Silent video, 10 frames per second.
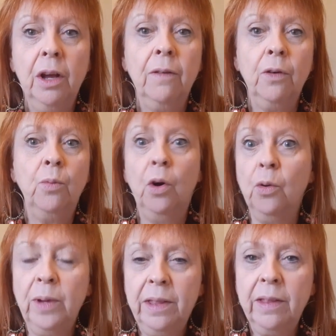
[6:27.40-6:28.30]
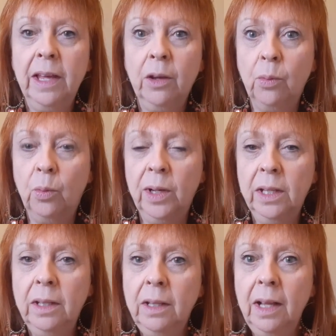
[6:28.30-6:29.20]
for what we think
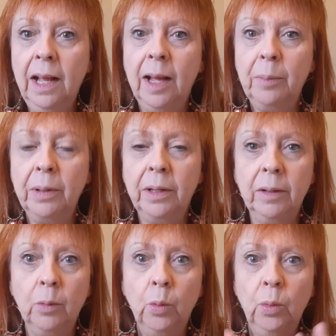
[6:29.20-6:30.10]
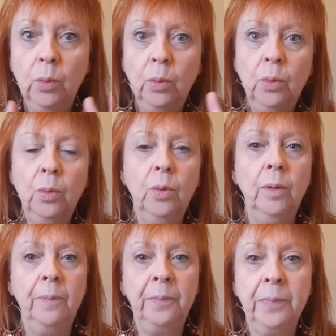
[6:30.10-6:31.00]
will happen. Ooh.
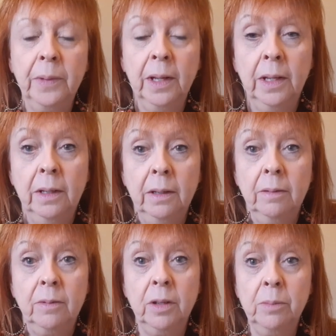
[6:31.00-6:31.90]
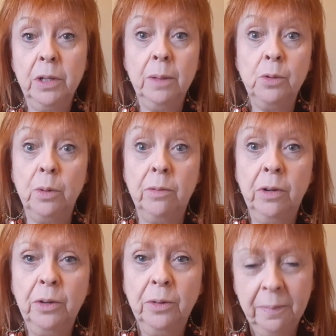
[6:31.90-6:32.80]
Sometimes we're
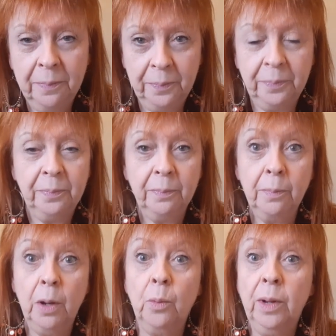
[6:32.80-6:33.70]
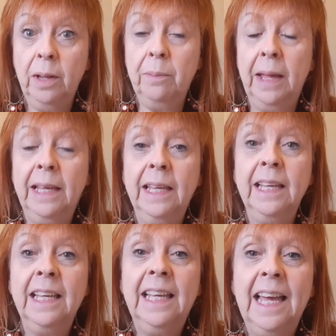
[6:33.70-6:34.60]
wrong, but we're
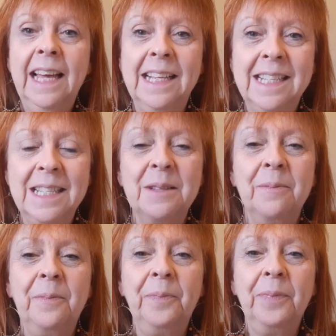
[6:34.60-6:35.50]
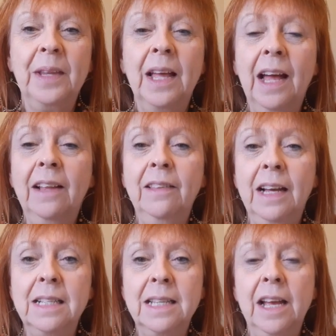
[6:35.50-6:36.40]
making a guess. And
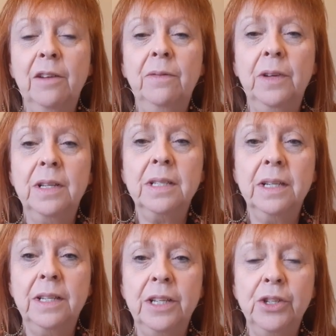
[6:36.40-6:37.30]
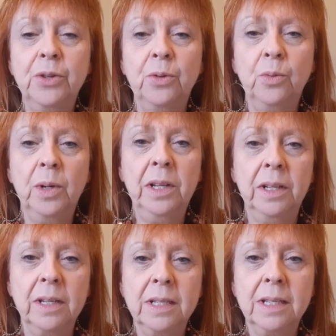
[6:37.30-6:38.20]
that's how first conditional
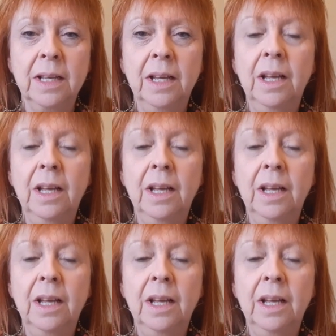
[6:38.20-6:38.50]
works.